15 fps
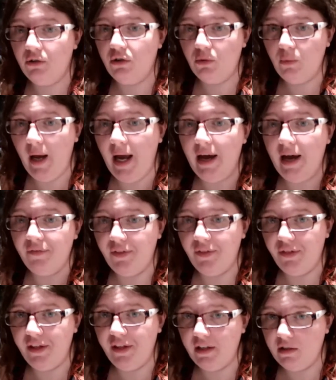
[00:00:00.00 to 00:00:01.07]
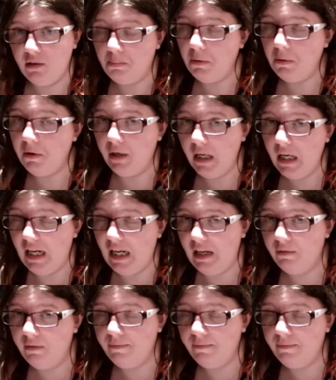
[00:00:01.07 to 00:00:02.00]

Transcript: you have the thing to put in it.